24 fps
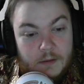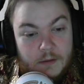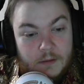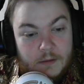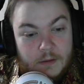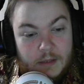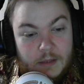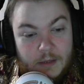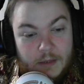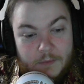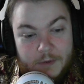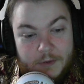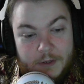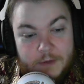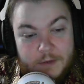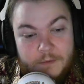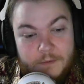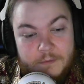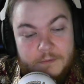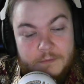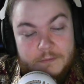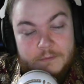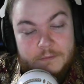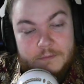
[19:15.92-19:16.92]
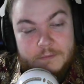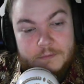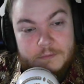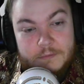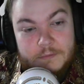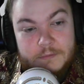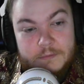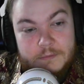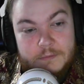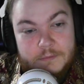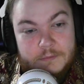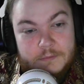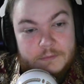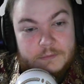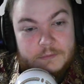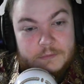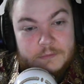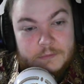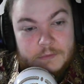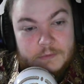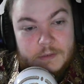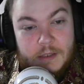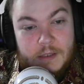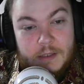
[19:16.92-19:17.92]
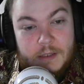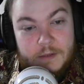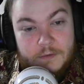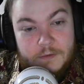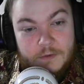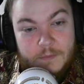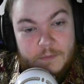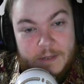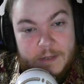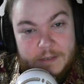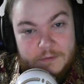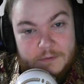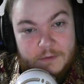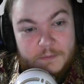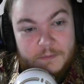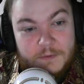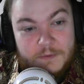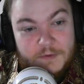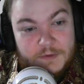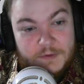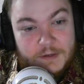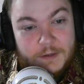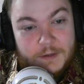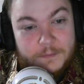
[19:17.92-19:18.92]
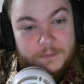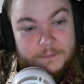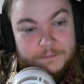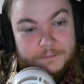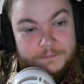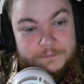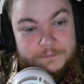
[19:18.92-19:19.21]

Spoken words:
There we go. I need to go back to the museum.